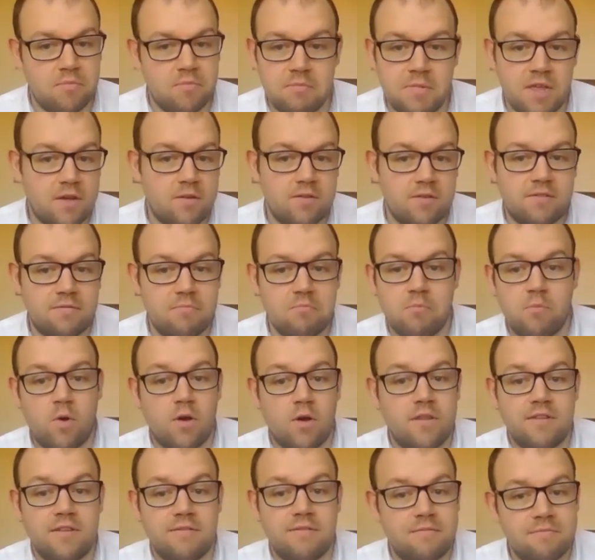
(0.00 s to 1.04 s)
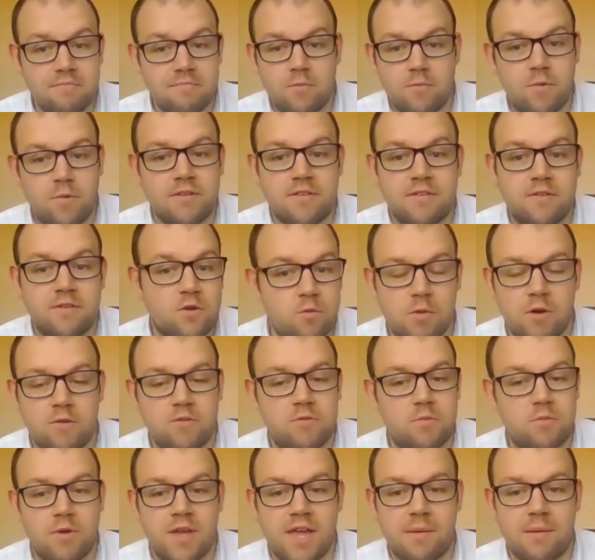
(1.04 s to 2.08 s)
you know, one school,
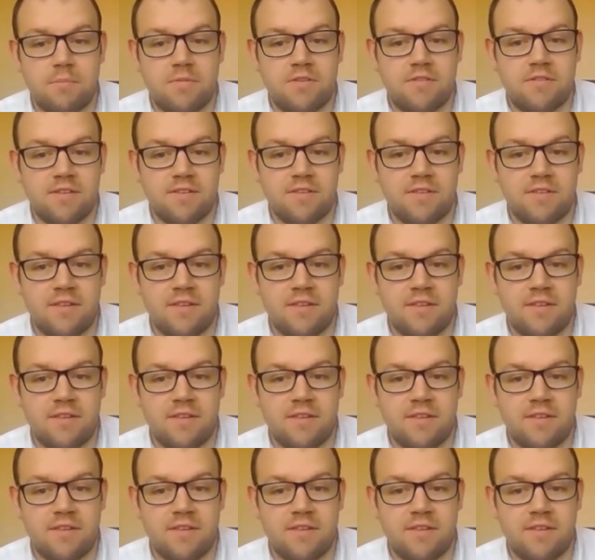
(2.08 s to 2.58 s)
multiple campuses?